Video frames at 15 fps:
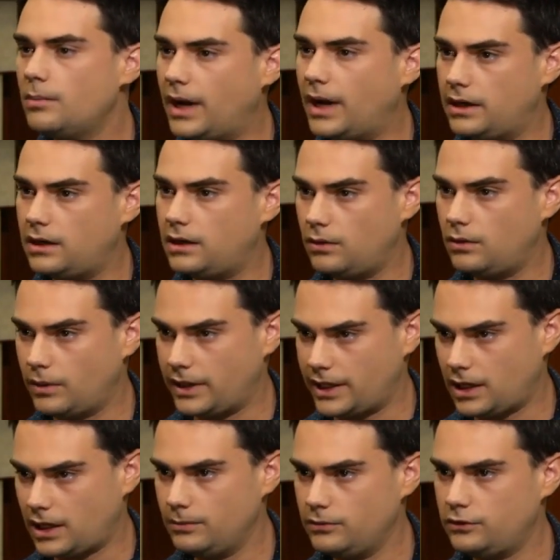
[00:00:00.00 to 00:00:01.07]
But when
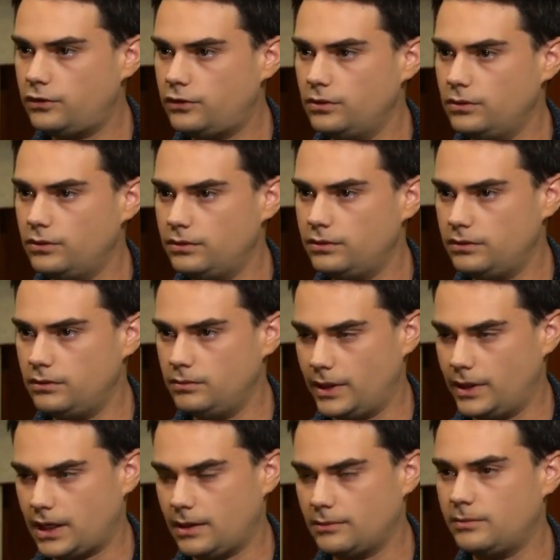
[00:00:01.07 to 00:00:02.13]
it comes to
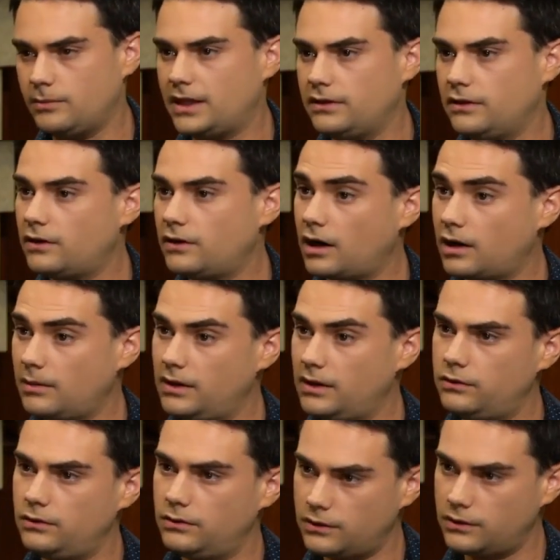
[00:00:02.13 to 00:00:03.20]
making this
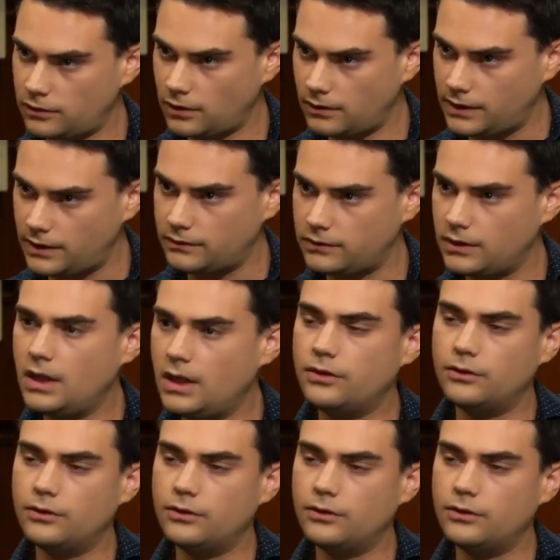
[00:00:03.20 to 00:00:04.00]
argument to conservatives,